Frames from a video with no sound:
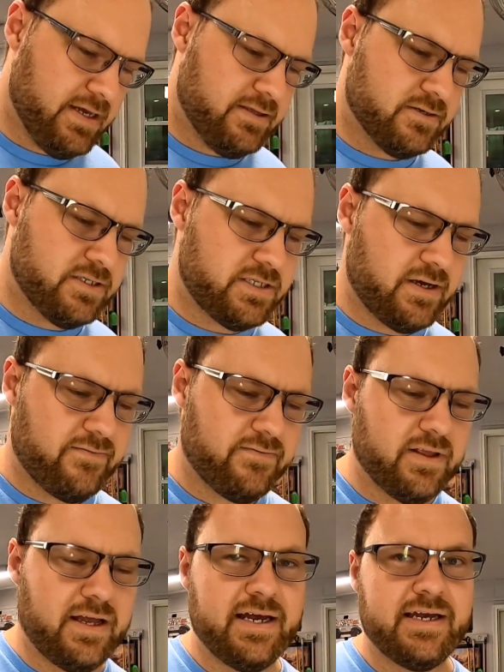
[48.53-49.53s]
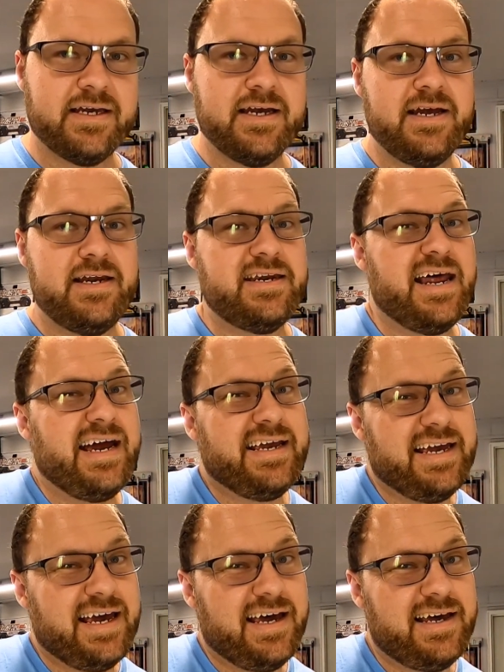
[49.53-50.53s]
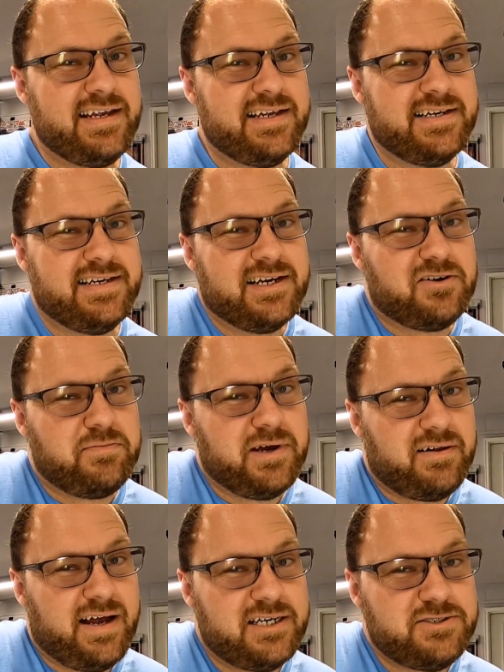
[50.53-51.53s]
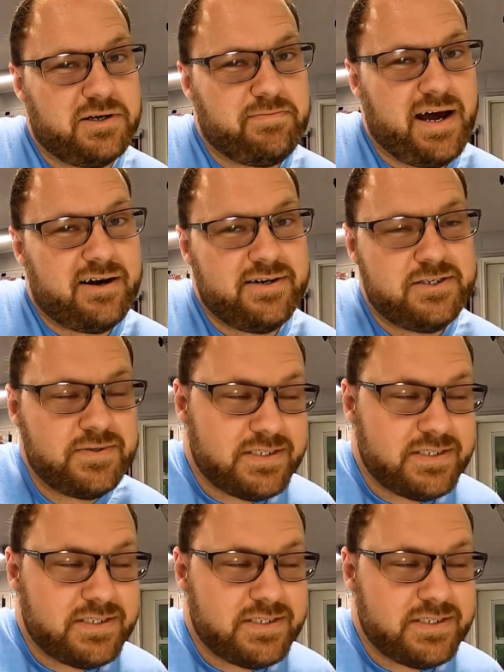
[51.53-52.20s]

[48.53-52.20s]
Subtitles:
There's stuff like NiCad and nickel metal hydride batteries,